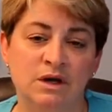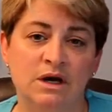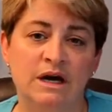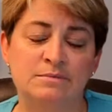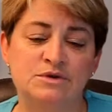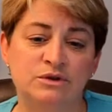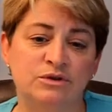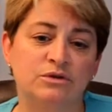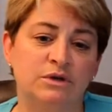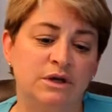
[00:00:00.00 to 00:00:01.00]

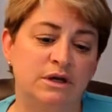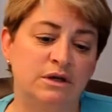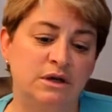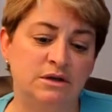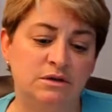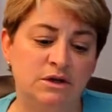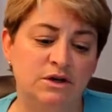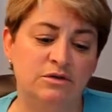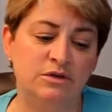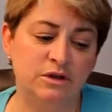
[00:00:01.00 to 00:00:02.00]
Absolutely, and you
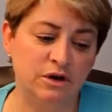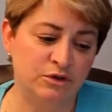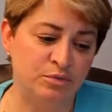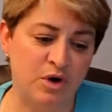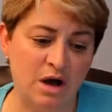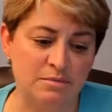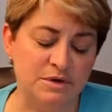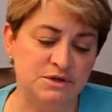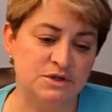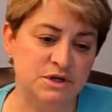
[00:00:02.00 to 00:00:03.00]
know the other problem
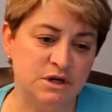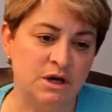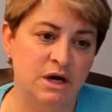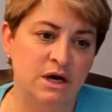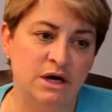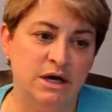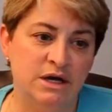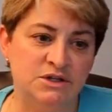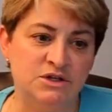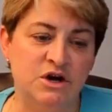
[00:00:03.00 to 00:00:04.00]
is that
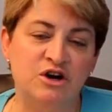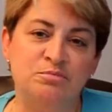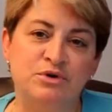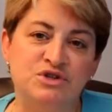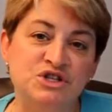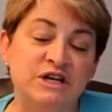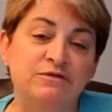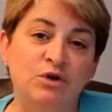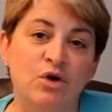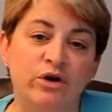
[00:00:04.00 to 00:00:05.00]
it's not a
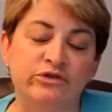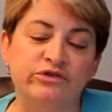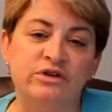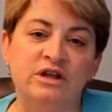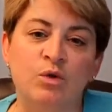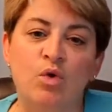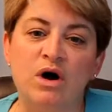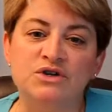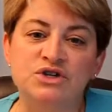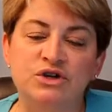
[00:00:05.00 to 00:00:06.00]
perceived loss. It's not like
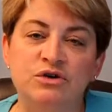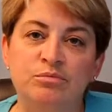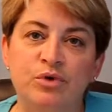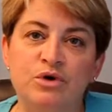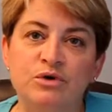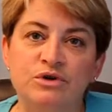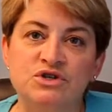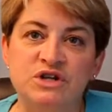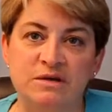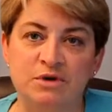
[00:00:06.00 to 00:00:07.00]
watching your brokerage
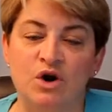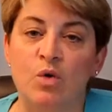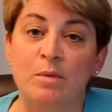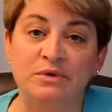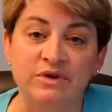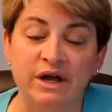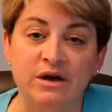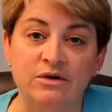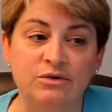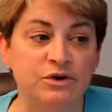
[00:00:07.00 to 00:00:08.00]
statement go up and
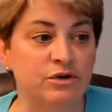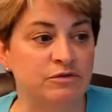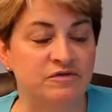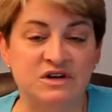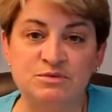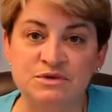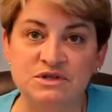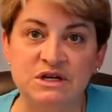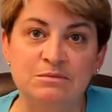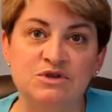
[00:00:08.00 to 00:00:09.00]
down or your investment
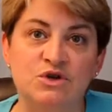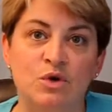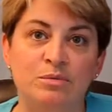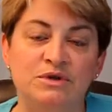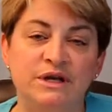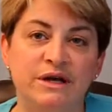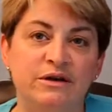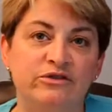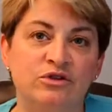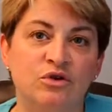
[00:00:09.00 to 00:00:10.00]
statements go up and down.
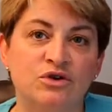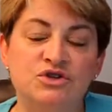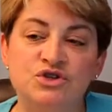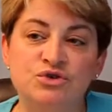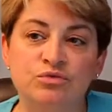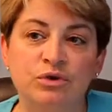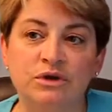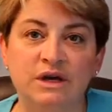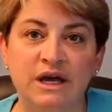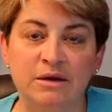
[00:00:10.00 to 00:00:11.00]
It's a loss that you
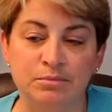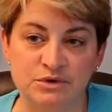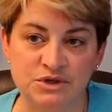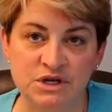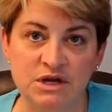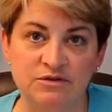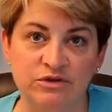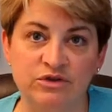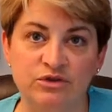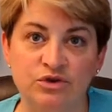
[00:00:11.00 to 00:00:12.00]
really can't perceive
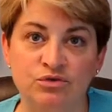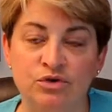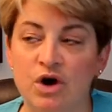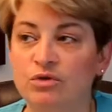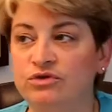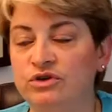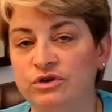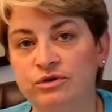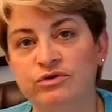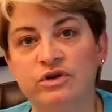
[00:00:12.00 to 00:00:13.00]
until you go to
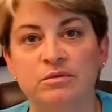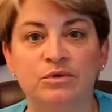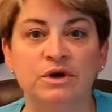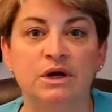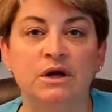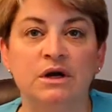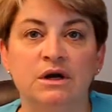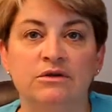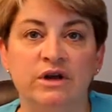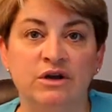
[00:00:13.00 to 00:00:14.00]
use that money
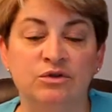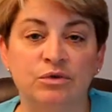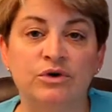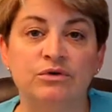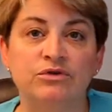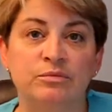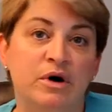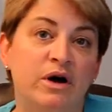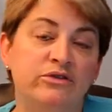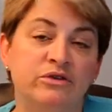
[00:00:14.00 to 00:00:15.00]
down the road to
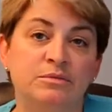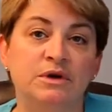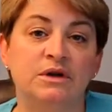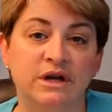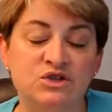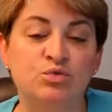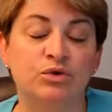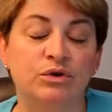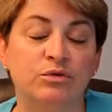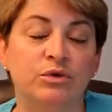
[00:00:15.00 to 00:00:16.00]
buy something, and that's
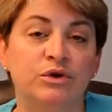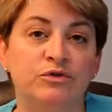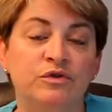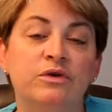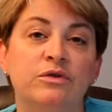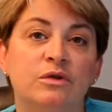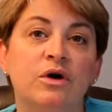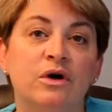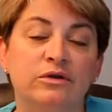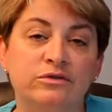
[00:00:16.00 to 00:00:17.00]
really where you feel the
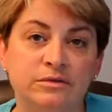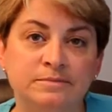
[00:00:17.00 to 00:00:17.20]
loss.